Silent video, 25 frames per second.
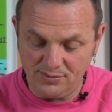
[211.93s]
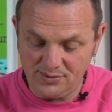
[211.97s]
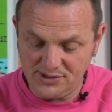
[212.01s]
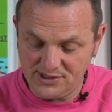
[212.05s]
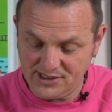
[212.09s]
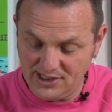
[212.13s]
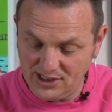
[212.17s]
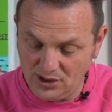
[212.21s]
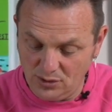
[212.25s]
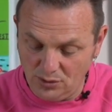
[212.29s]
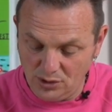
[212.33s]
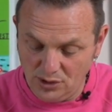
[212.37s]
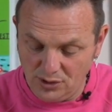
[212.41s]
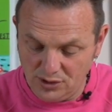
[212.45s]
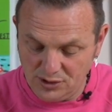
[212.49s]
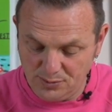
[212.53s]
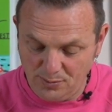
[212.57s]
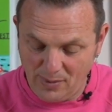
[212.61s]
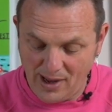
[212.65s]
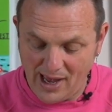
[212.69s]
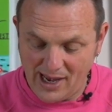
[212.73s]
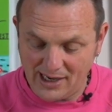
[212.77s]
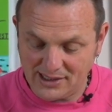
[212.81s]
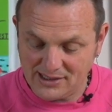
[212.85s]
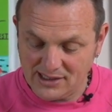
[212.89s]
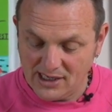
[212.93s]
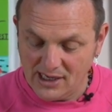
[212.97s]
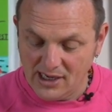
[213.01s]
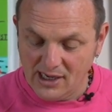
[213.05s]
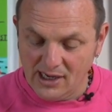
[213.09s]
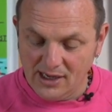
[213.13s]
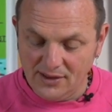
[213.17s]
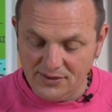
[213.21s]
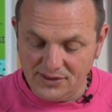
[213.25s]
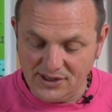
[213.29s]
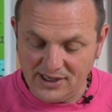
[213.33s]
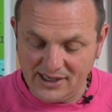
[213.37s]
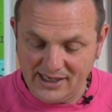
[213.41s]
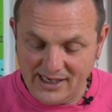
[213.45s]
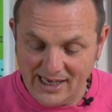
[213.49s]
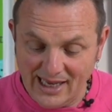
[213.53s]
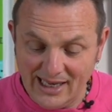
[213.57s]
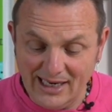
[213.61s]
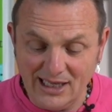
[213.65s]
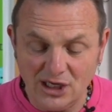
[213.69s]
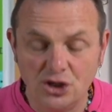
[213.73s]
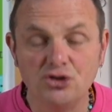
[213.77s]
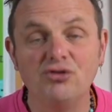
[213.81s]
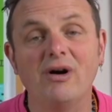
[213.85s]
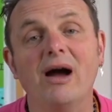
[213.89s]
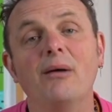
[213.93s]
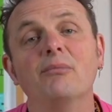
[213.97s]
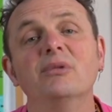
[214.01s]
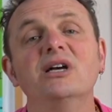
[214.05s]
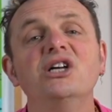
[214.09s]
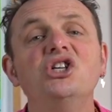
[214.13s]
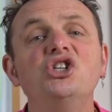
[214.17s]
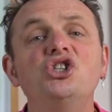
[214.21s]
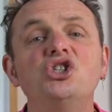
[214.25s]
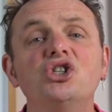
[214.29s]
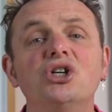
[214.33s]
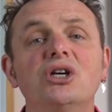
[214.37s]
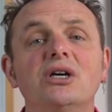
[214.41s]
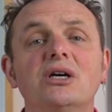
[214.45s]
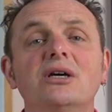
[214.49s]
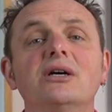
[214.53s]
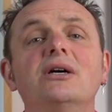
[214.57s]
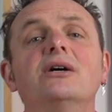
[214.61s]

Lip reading: single-use bags, the kilogrammage,